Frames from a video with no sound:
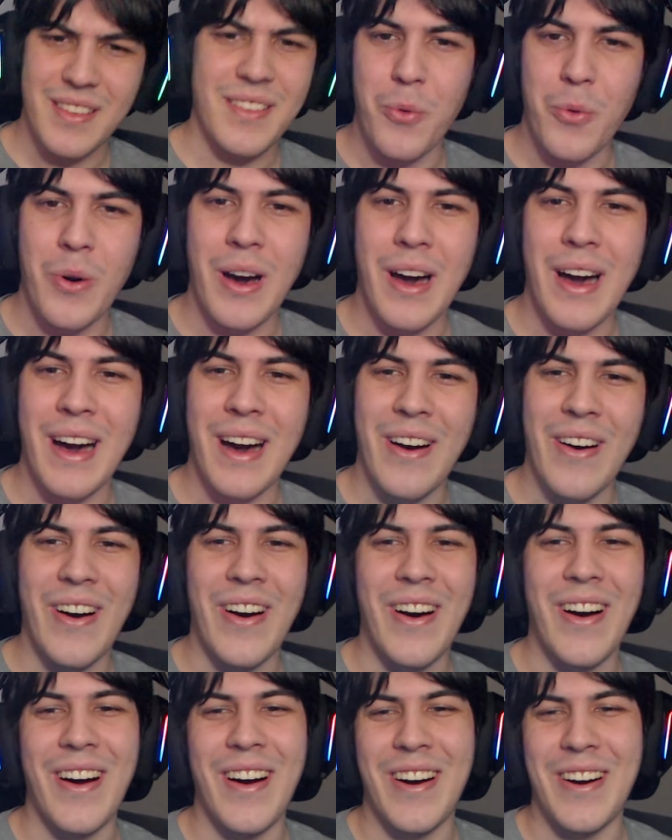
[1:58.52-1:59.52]

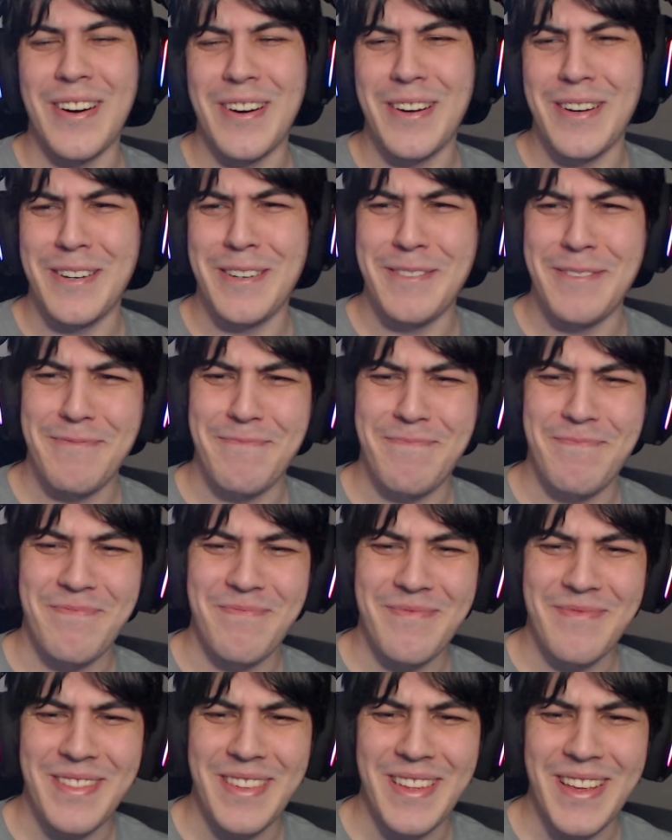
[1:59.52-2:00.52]
Wow.
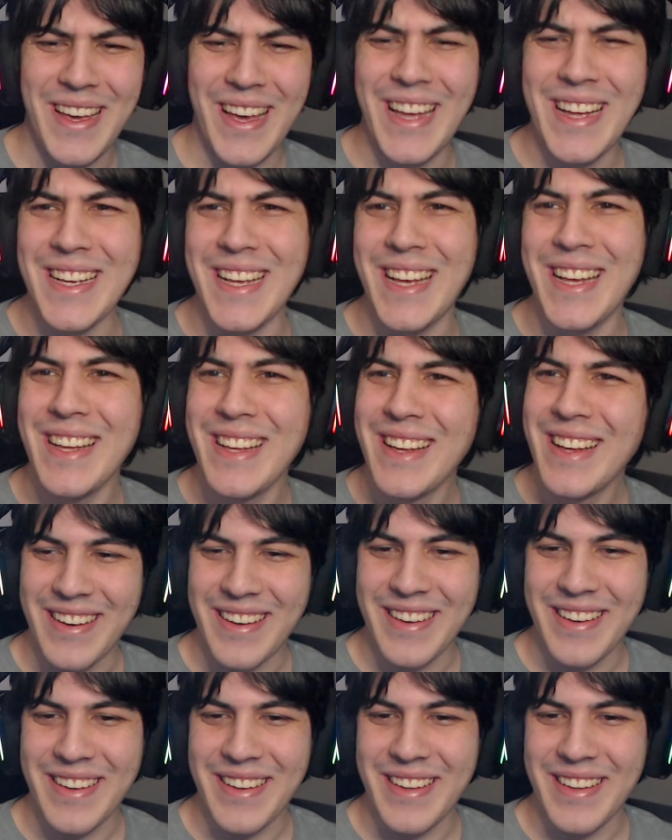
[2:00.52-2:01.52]

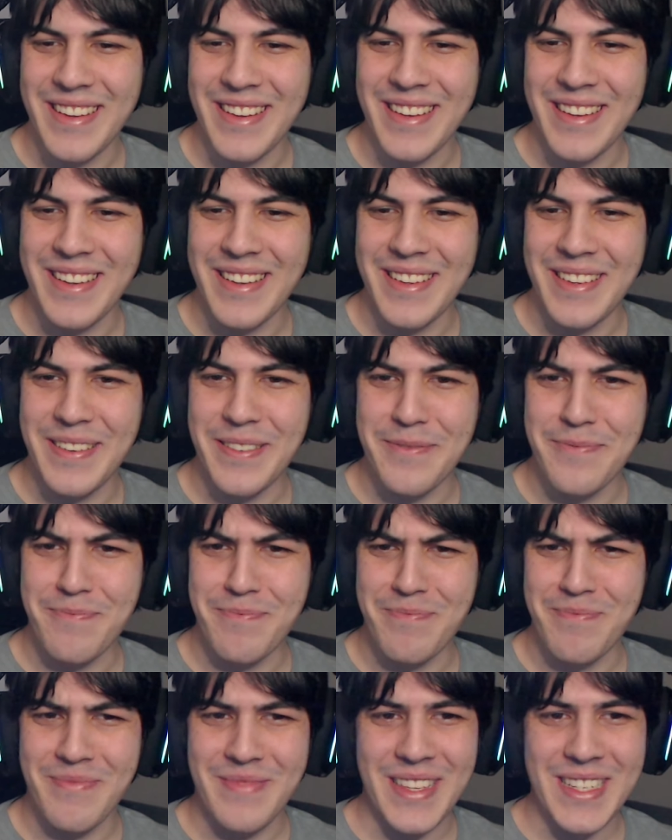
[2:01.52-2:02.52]

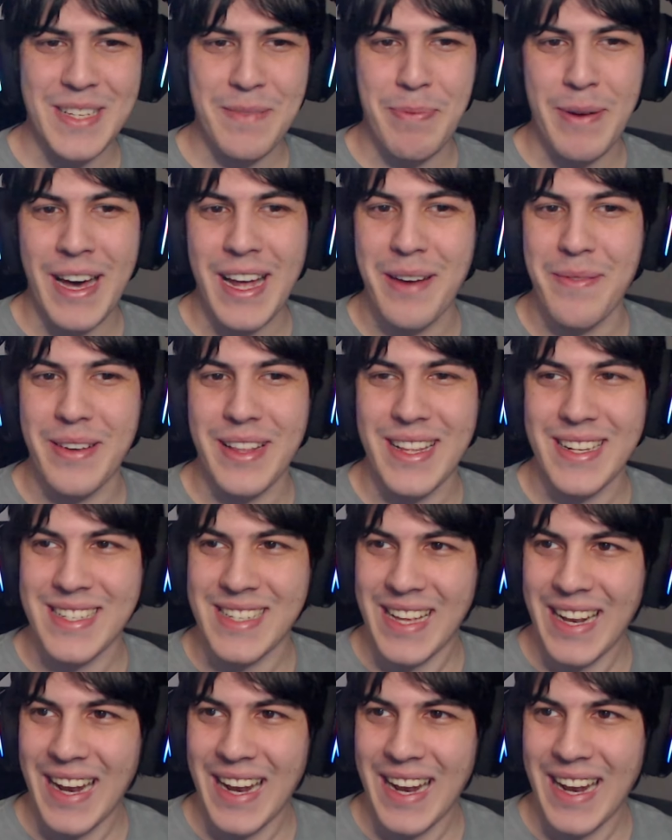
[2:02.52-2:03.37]
Aww. There's a part of me that's